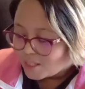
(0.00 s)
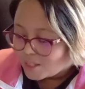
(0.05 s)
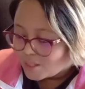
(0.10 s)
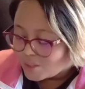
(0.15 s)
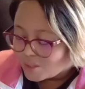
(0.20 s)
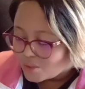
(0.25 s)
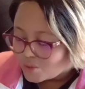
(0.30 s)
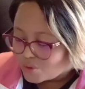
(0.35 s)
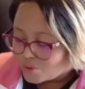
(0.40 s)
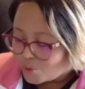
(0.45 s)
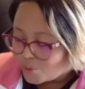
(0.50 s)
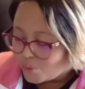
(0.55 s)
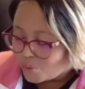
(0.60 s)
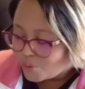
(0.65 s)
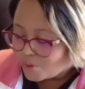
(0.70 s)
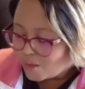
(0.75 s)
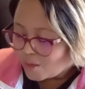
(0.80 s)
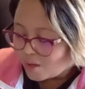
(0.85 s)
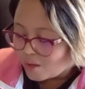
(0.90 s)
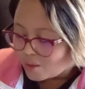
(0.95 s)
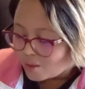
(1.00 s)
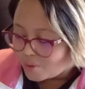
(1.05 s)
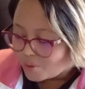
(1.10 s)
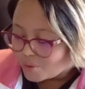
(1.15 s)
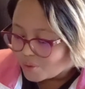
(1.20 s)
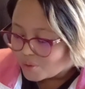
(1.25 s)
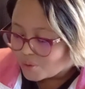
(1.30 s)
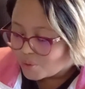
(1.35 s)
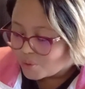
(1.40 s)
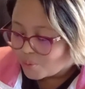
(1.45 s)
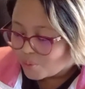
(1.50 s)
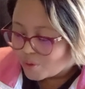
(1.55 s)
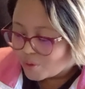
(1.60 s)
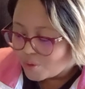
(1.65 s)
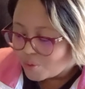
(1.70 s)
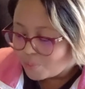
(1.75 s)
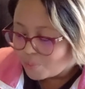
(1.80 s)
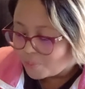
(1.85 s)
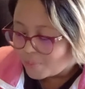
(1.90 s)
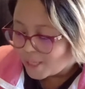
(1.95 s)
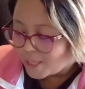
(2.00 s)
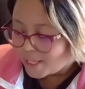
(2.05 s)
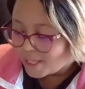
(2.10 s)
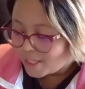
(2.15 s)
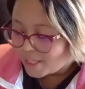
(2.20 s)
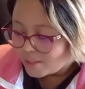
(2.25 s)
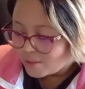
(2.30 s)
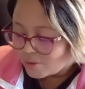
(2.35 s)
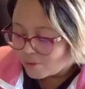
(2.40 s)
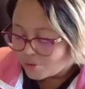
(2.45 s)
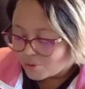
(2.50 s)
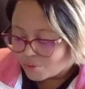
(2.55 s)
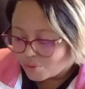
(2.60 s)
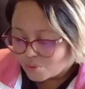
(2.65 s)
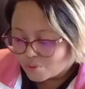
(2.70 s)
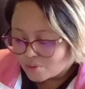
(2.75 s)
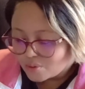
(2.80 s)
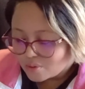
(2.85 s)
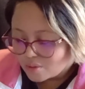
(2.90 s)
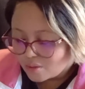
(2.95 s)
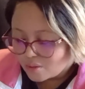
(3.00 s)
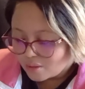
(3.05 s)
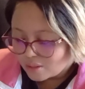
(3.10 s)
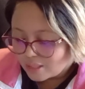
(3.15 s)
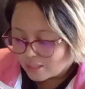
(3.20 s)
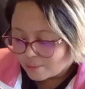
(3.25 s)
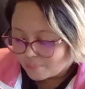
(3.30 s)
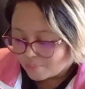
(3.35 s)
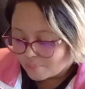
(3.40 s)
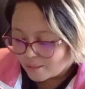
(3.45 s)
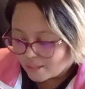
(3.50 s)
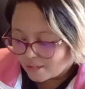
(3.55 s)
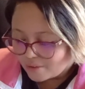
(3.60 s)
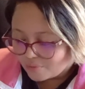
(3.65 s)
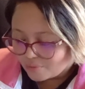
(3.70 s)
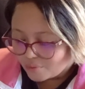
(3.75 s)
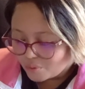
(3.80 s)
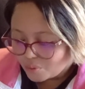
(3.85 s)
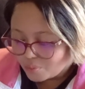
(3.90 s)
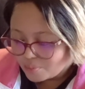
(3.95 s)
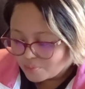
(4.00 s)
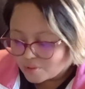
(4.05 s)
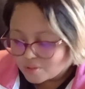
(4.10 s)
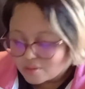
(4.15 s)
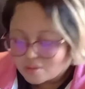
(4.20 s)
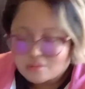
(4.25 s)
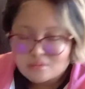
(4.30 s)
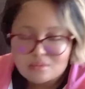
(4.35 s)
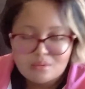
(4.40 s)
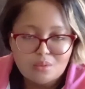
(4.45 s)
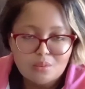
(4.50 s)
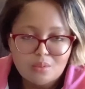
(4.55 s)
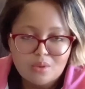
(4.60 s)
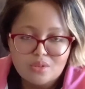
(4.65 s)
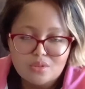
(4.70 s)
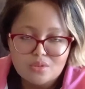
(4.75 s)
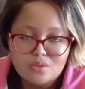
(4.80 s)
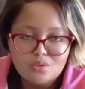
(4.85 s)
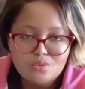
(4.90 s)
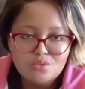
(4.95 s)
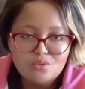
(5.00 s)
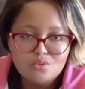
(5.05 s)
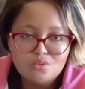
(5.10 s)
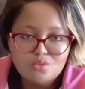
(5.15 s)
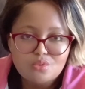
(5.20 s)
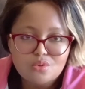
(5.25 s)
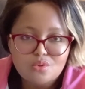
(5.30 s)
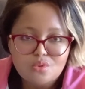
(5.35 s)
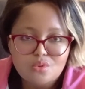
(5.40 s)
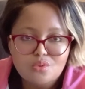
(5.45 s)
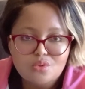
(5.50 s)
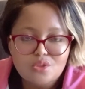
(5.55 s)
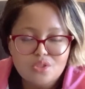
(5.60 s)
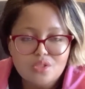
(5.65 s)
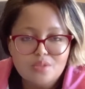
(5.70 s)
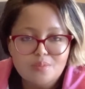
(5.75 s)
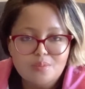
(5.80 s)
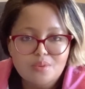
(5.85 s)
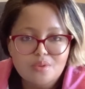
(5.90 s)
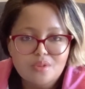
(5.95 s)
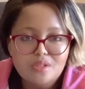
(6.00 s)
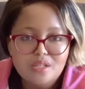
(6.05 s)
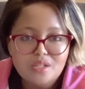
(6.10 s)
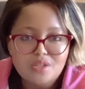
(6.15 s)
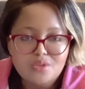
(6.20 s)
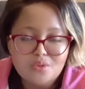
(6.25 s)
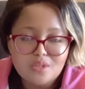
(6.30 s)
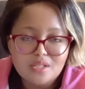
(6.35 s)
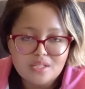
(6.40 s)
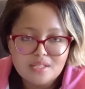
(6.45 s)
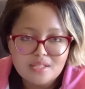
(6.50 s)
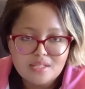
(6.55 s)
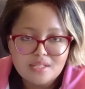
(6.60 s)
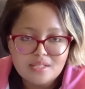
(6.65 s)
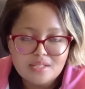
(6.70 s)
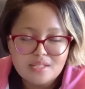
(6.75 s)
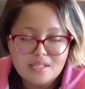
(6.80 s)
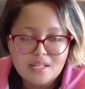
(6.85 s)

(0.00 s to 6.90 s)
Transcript: so yeah when you buy on those online platforms so what you do you just put the addresses